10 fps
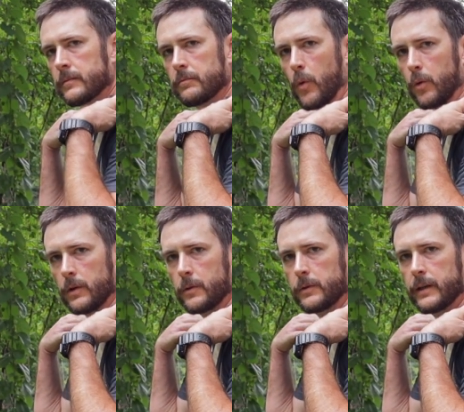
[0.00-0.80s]
more
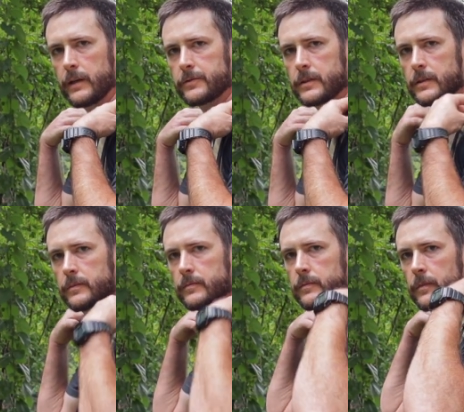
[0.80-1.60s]
load lift,
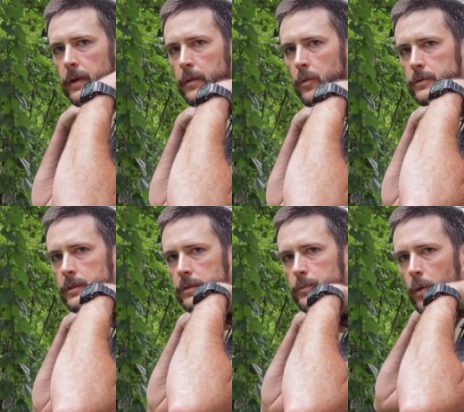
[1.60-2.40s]
able to